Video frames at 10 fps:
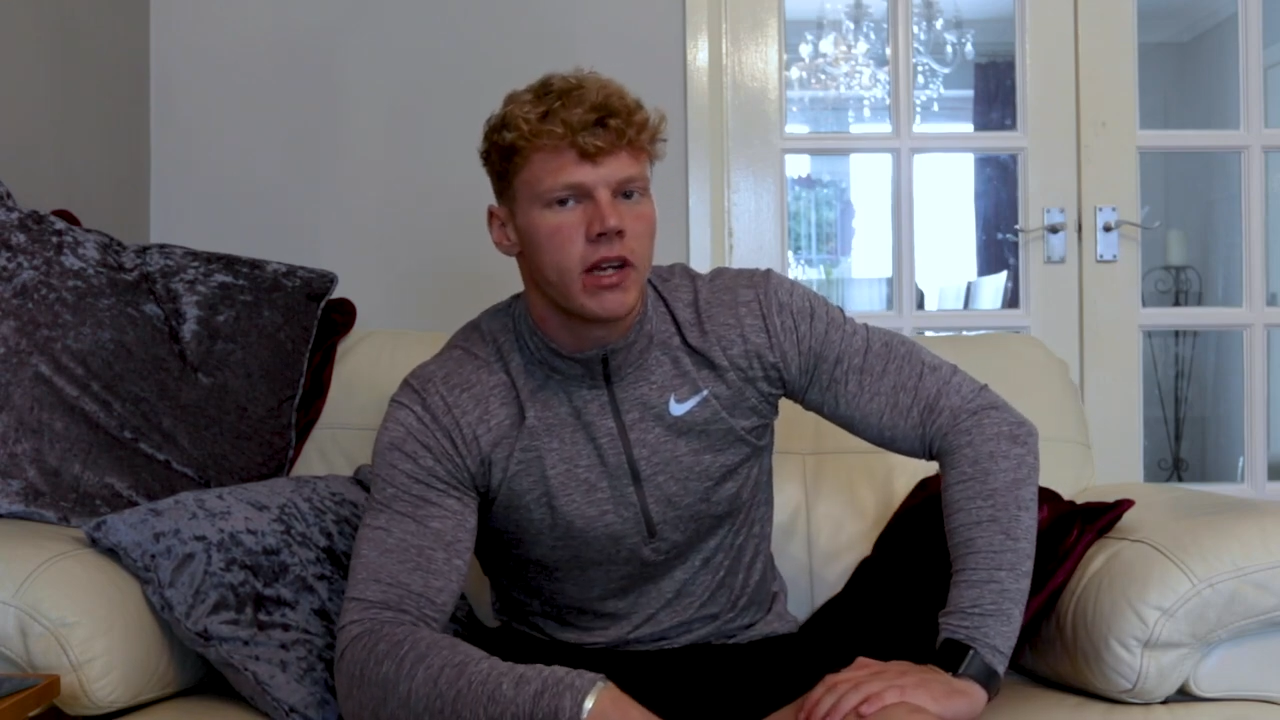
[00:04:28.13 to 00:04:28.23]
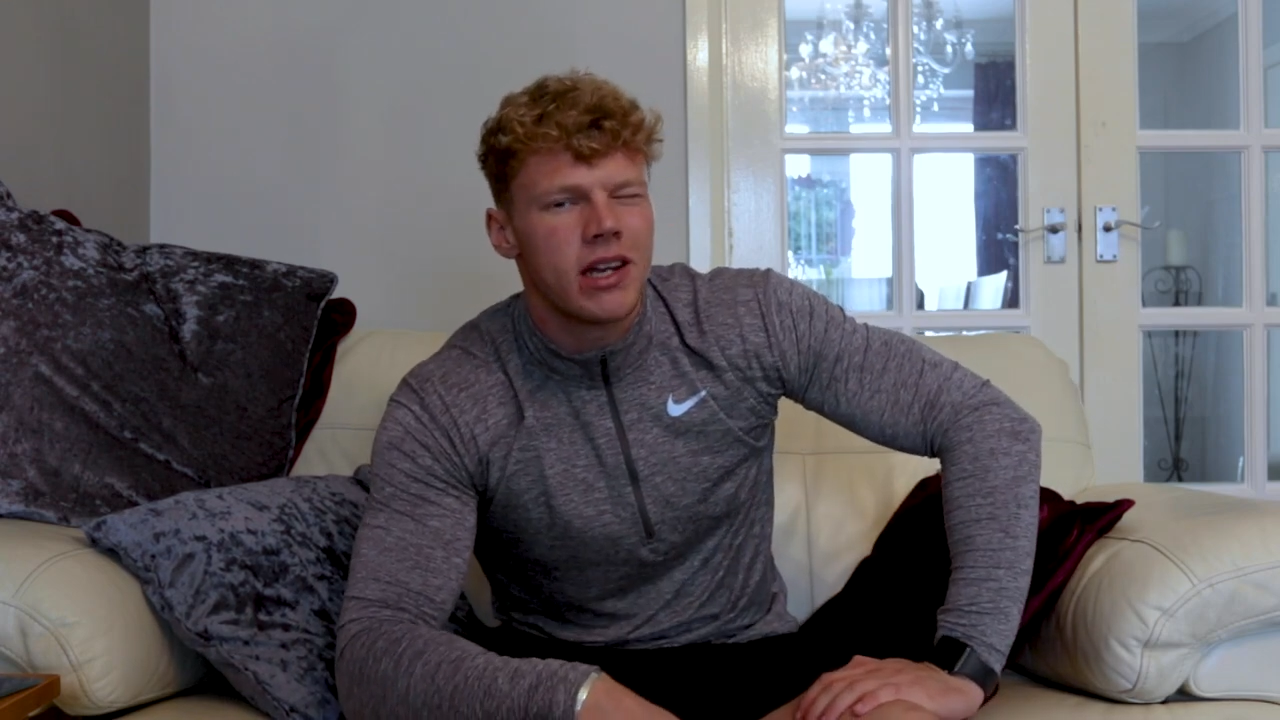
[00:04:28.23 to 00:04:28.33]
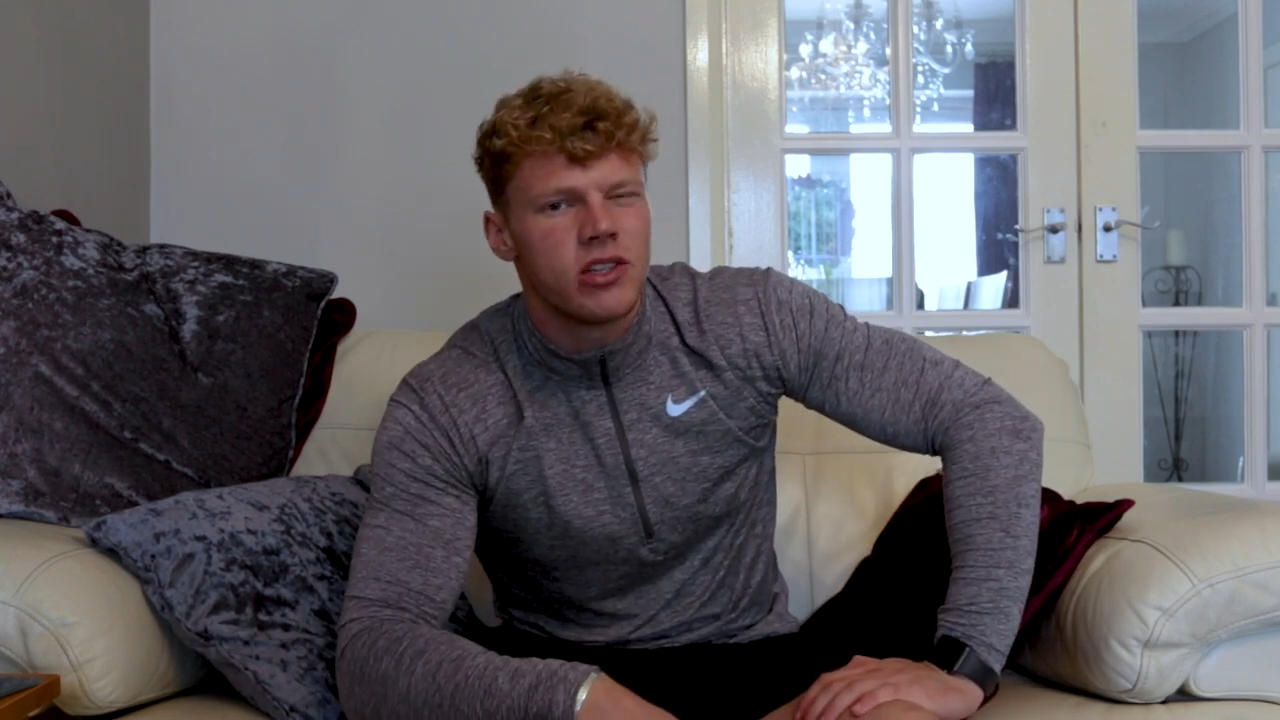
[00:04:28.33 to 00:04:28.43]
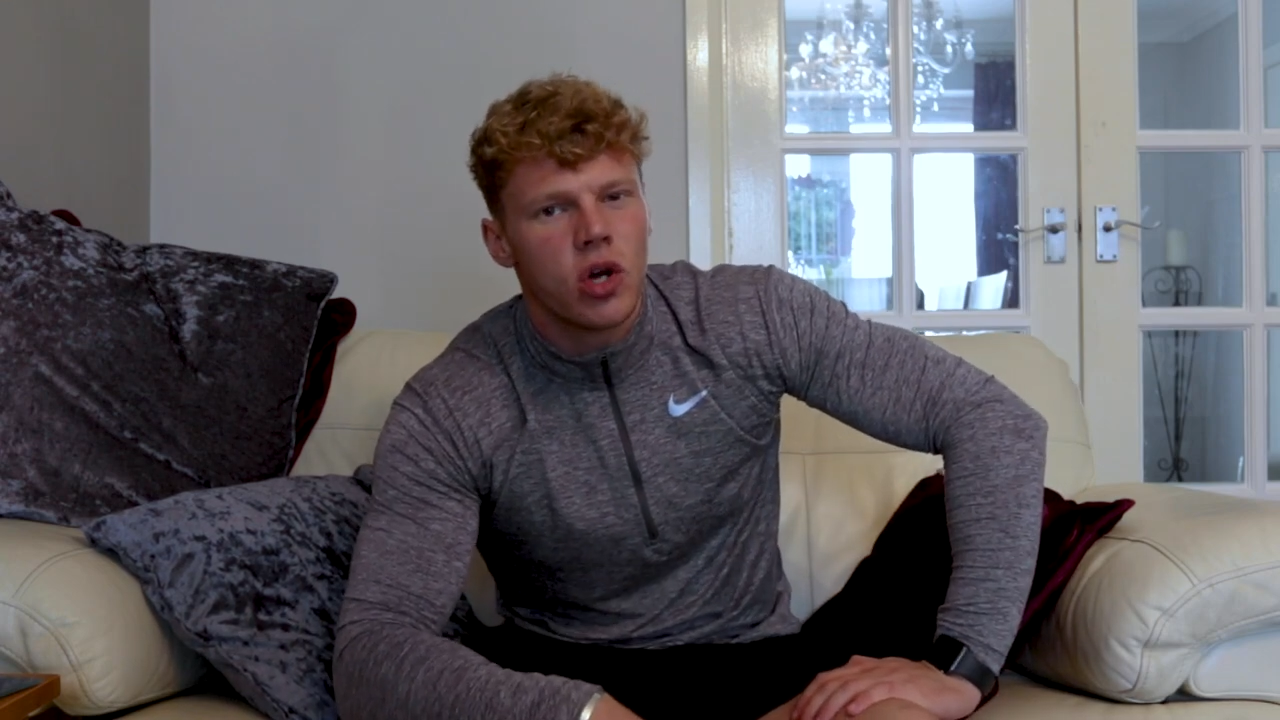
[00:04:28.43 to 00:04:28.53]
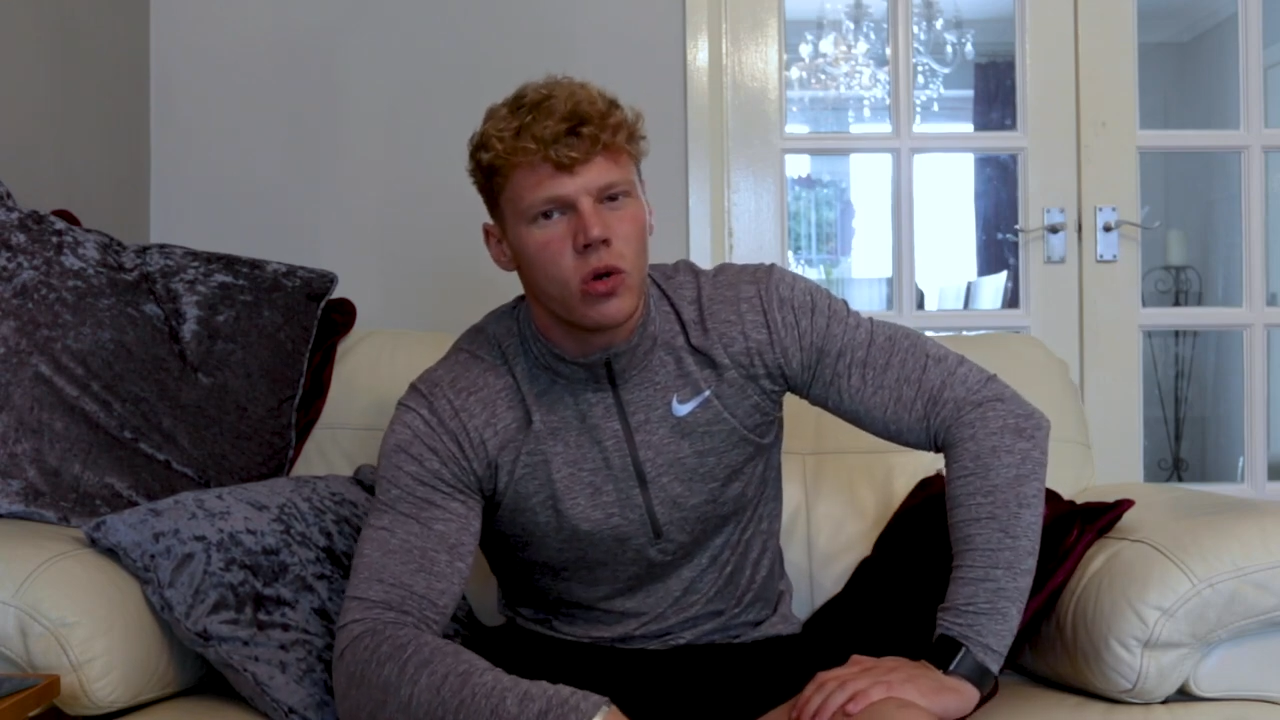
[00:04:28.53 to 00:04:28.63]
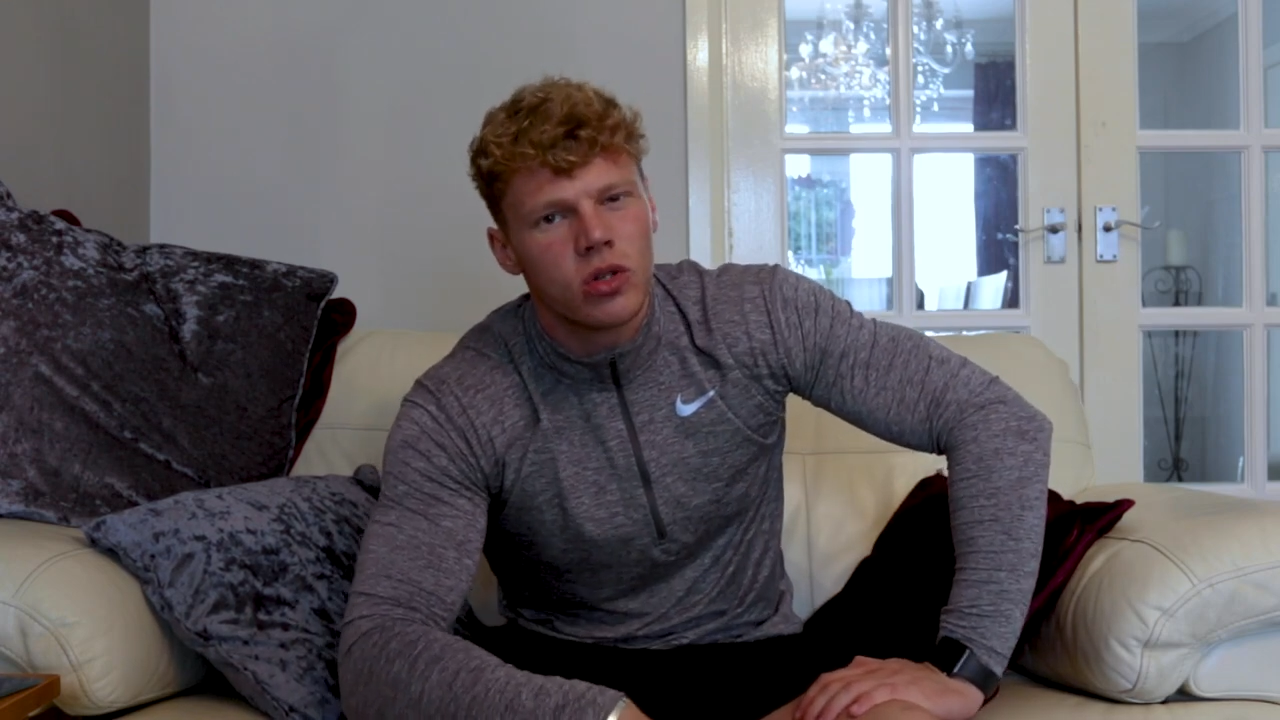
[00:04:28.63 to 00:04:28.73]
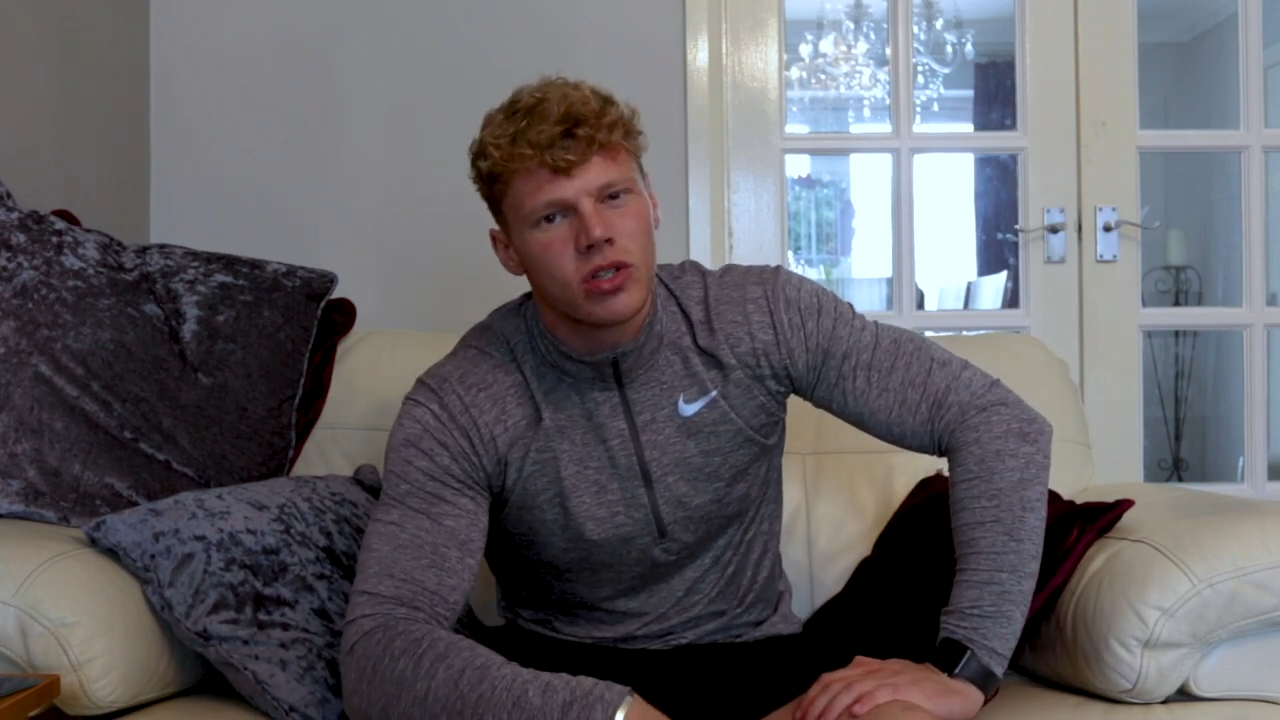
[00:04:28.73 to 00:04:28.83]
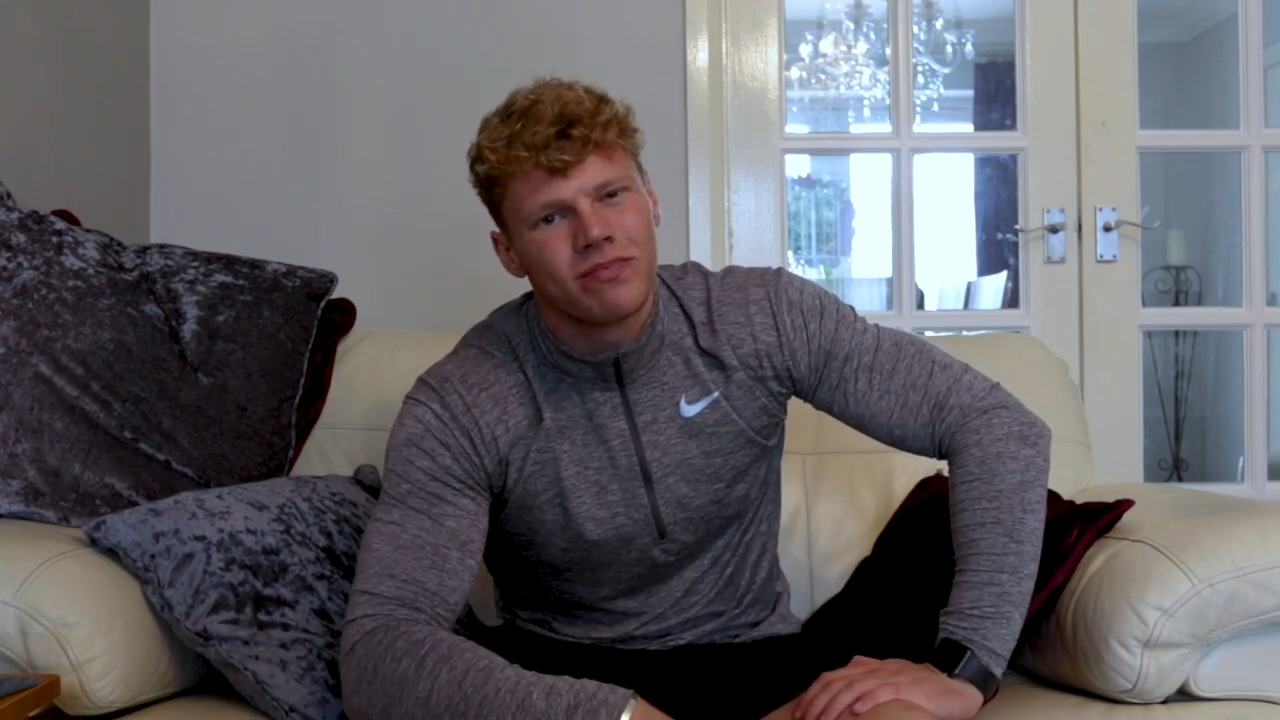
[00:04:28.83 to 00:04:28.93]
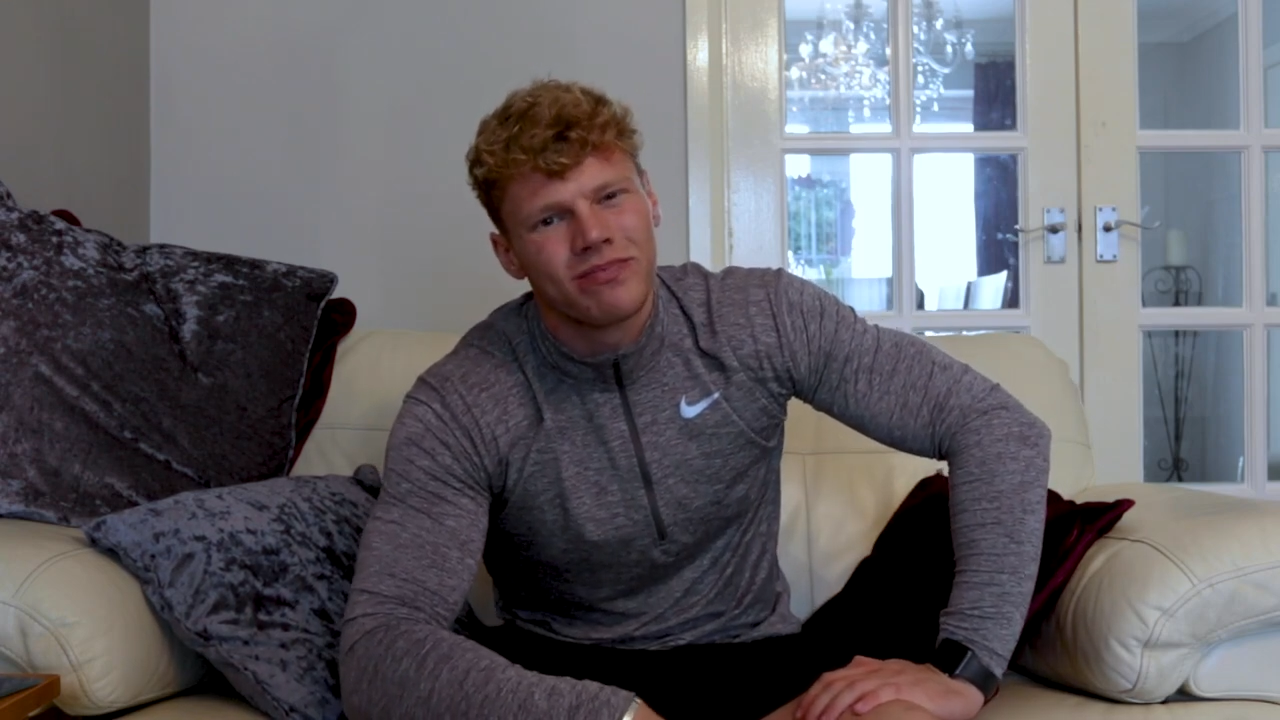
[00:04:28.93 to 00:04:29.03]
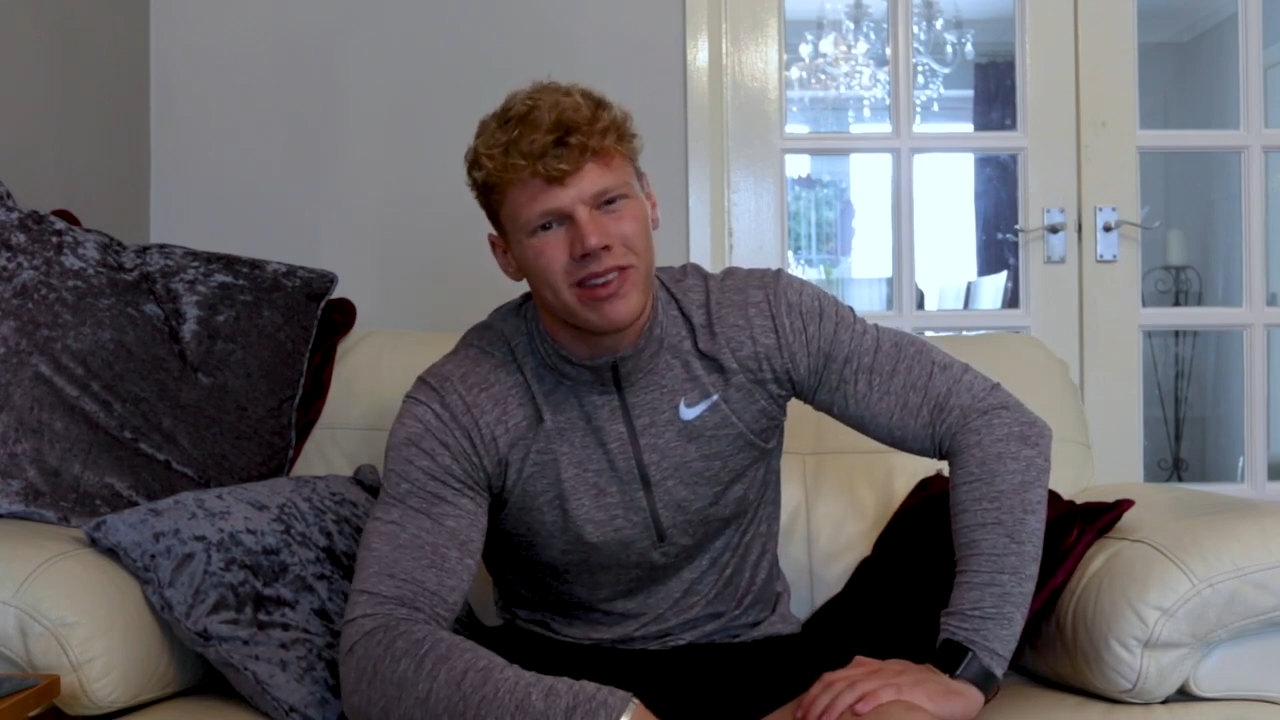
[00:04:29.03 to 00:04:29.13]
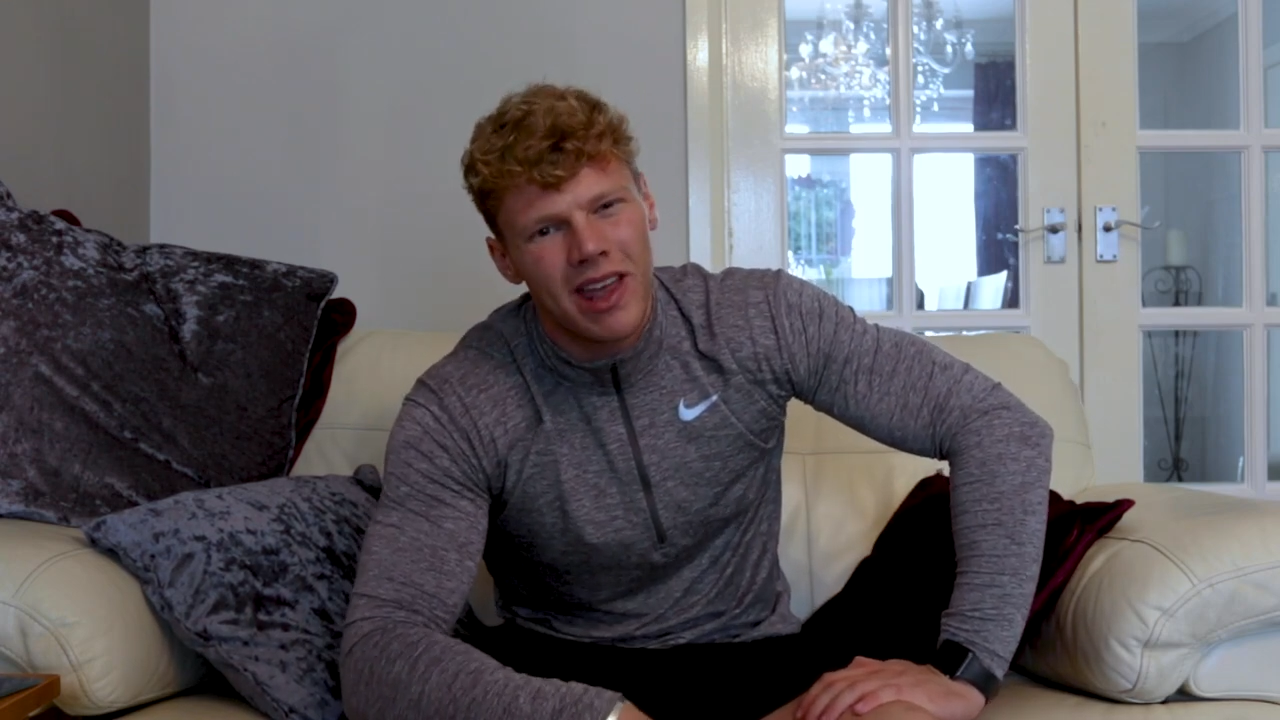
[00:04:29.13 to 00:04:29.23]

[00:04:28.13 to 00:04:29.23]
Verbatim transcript: and jokes